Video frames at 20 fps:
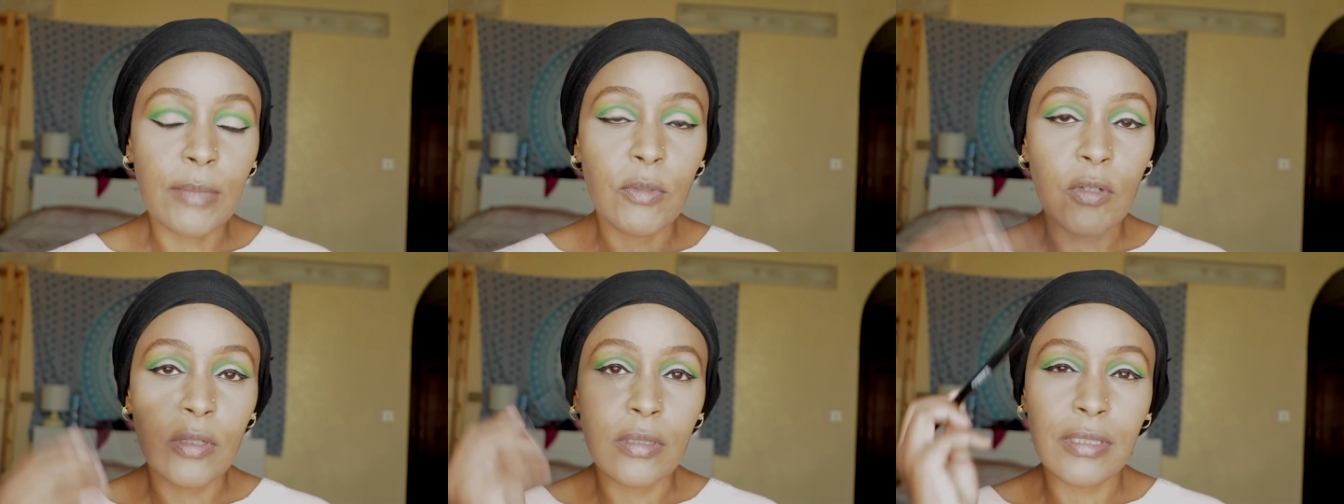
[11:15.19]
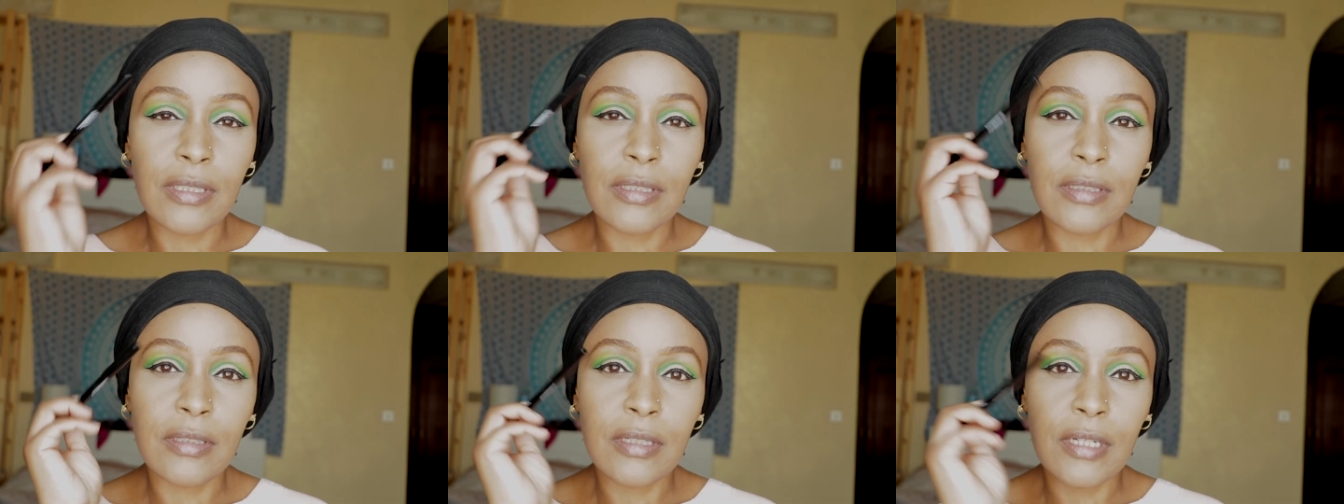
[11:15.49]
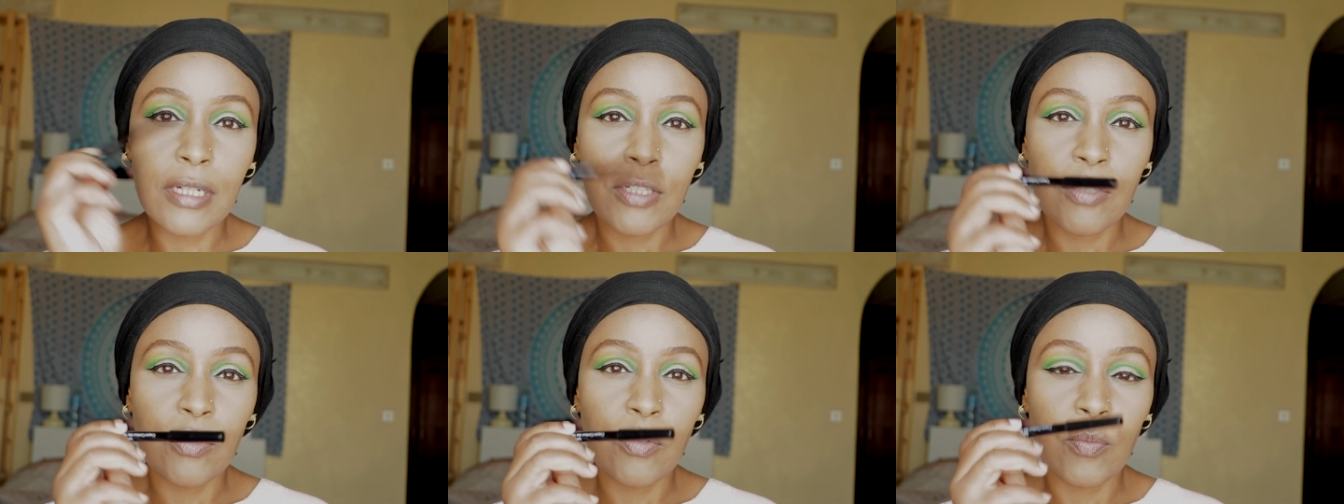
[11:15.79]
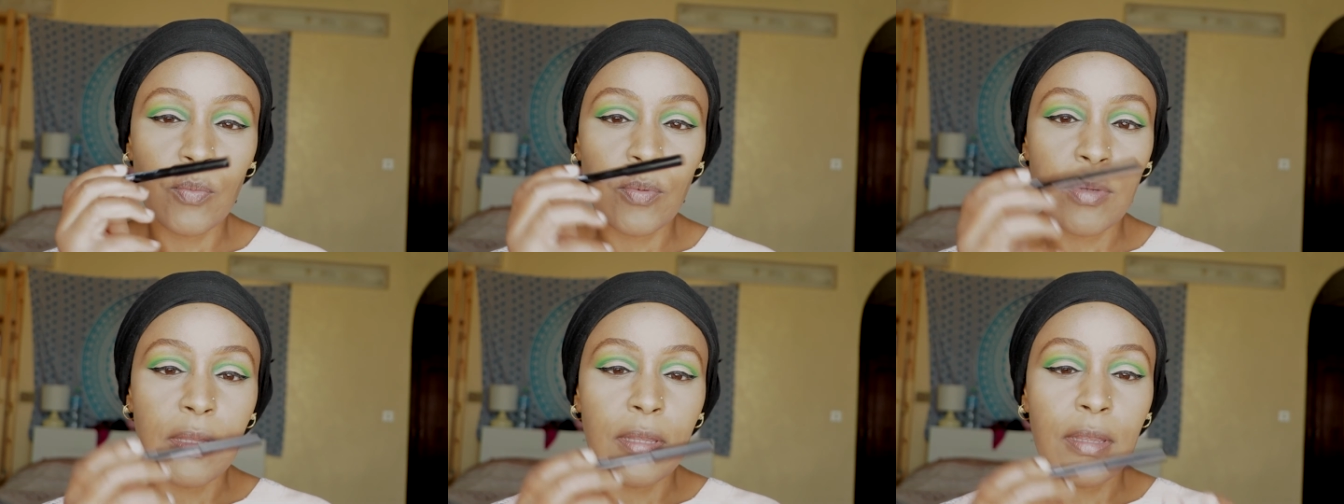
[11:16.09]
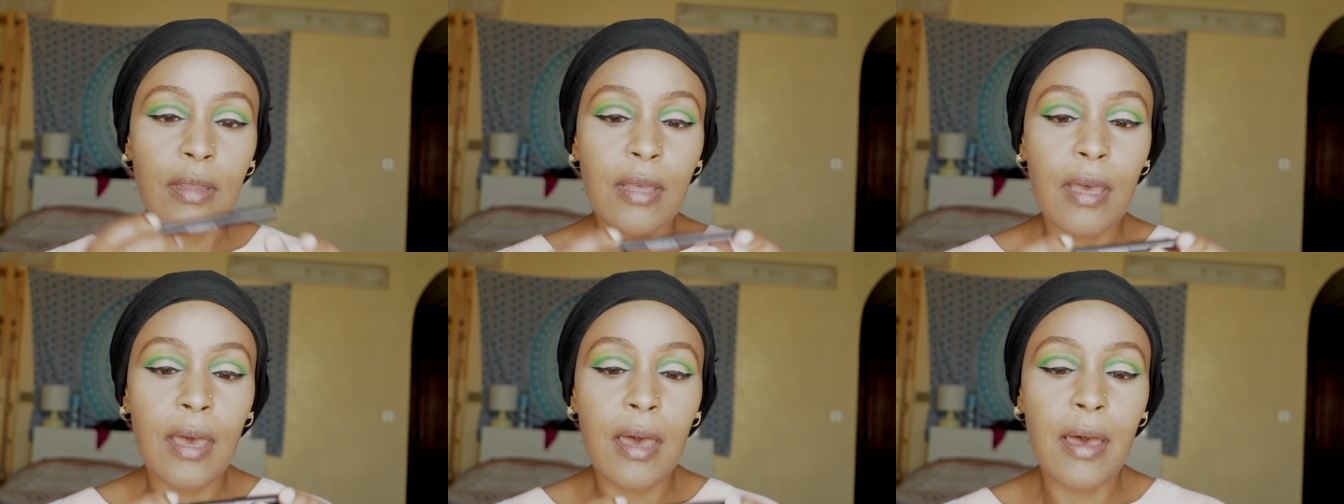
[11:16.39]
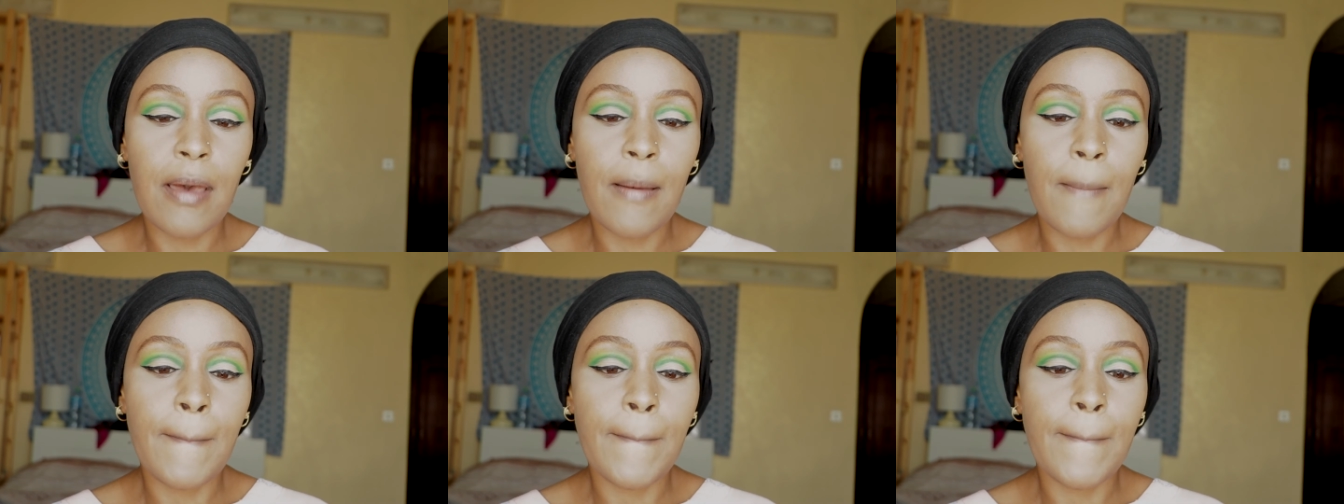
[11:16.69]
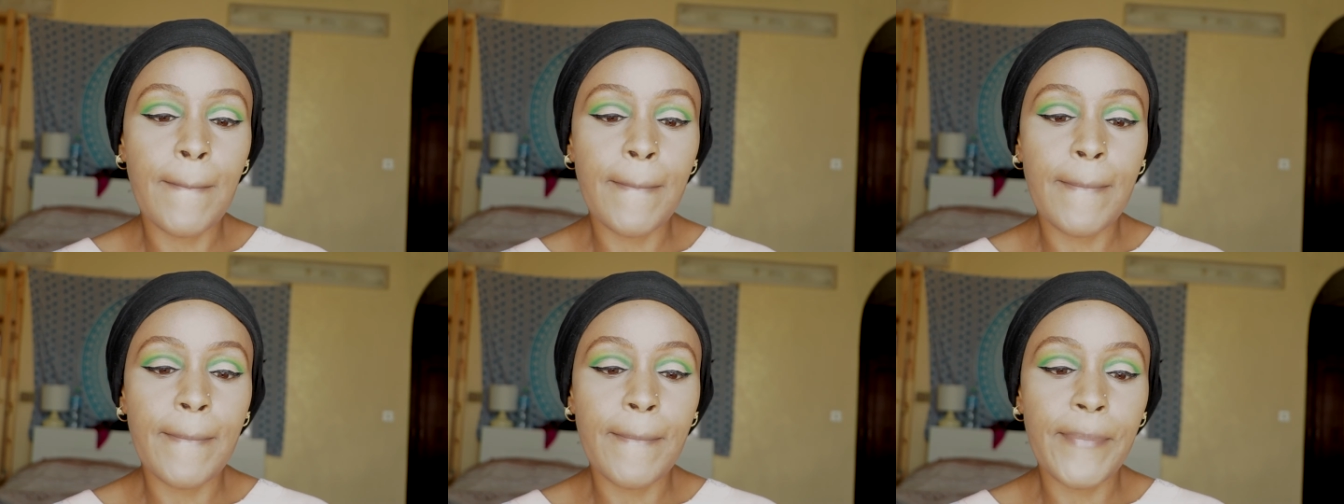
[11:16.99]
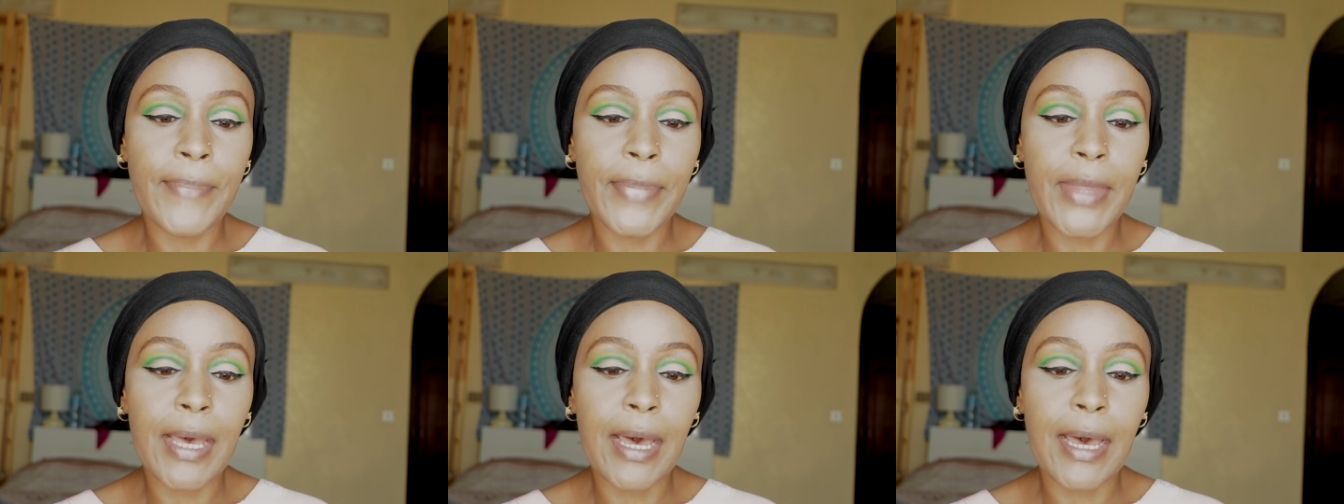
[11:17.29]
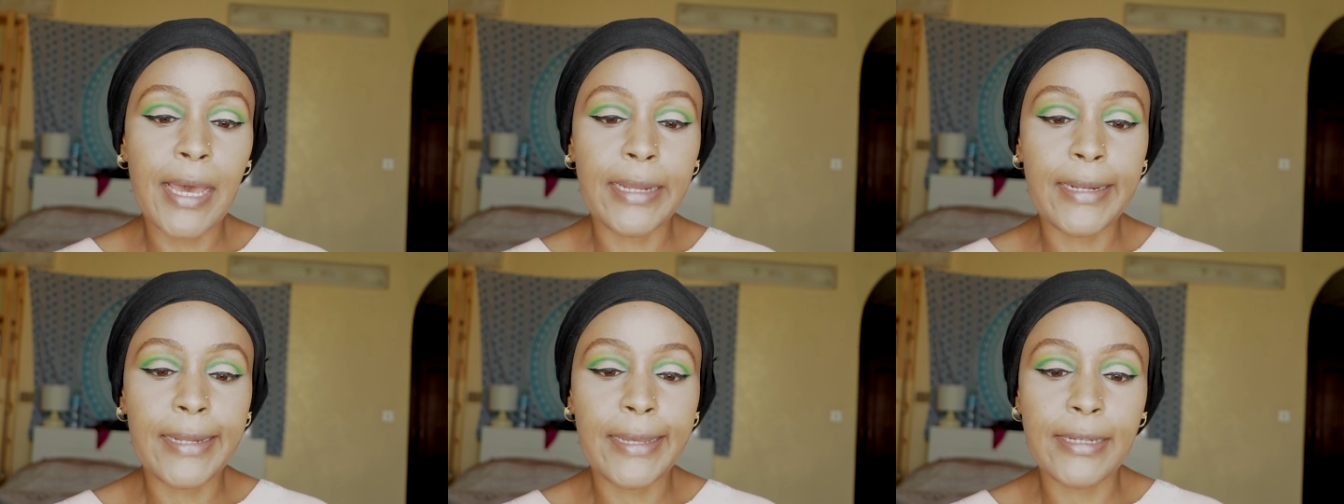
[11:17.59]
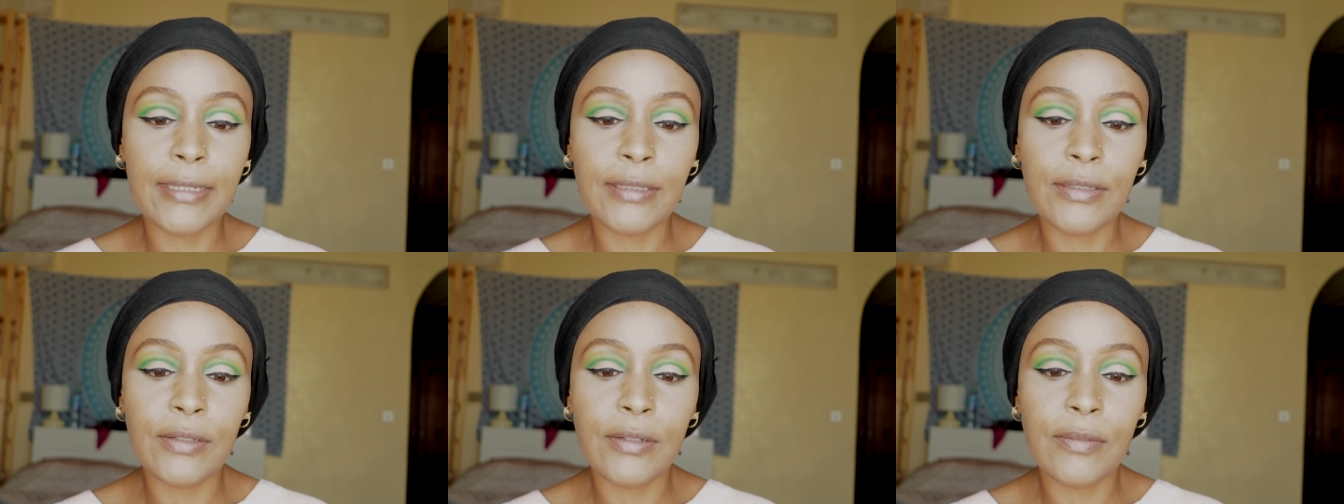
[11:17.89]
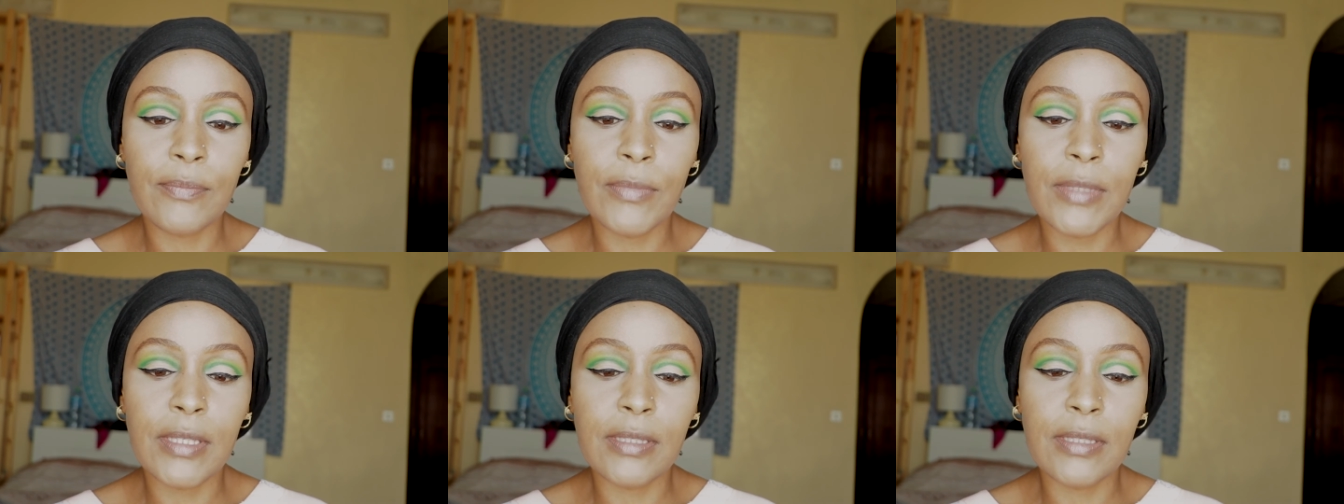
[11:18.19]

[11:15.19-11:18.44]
I'm gonna start with the eyeliner.